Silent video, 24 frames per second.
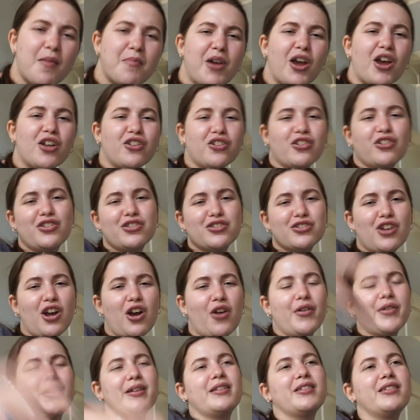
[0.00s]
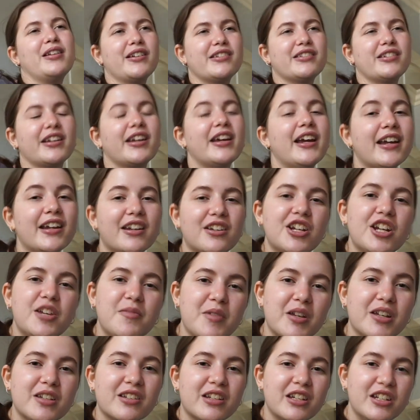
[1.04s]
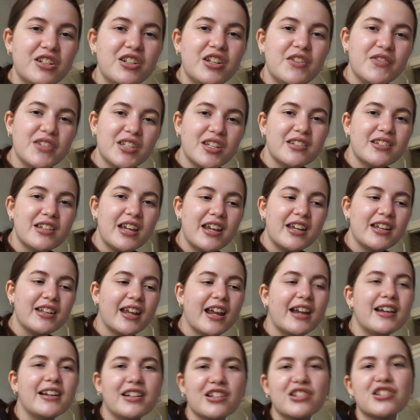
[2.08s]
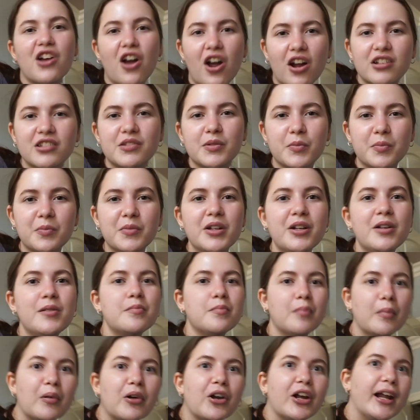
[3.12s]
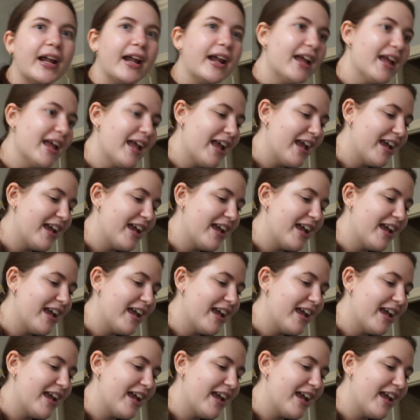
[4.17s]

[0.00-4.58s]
man, like, let's go. And Nick's like, hey, can you give us a second? Like, I need to talk to Bree.